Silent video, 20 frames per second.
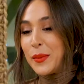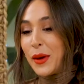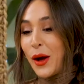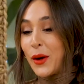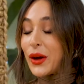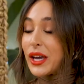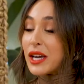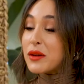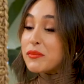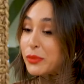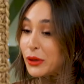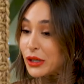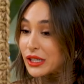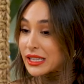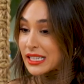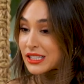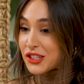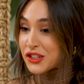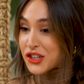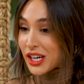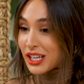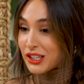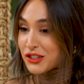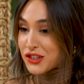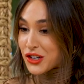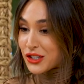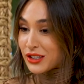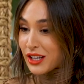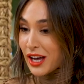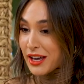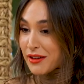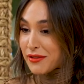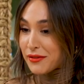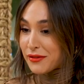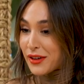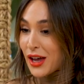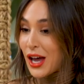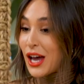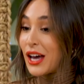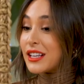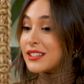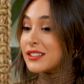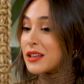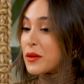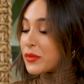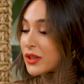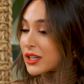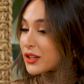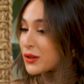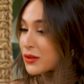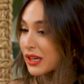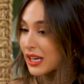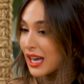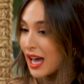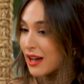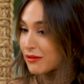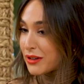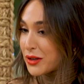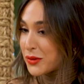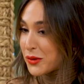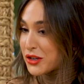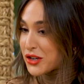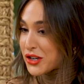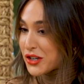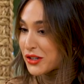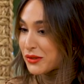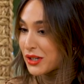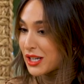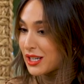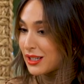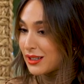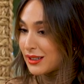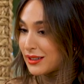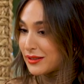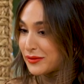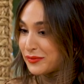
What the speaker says: Okay, a book that's changed your life, something you think everyone should read.